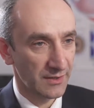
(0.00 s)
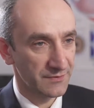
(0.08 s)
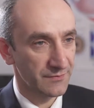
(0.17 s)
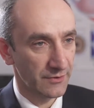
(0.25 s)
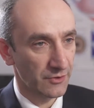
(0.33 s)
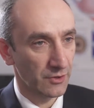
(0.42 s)
eye is
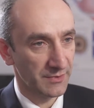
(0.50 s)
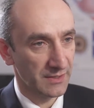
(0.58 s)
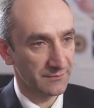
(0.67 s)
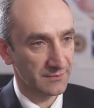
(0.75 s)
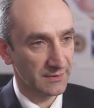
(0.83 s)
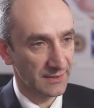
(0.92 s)
very common
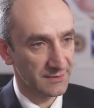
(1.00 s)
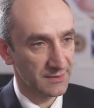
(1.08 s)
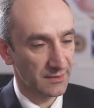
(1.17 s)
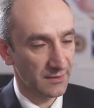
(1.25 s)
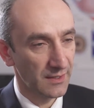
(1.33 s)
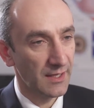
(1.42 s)
after
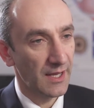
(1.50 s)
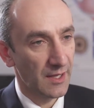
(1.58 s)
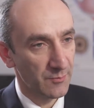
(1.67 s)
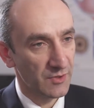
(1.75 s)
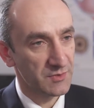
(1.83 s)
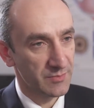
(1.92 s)
LASIK,
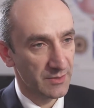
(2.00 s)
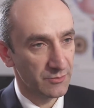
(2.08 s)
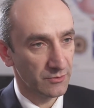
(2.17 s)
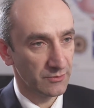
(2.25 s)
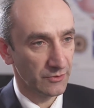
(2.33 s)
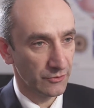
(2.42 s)
and most people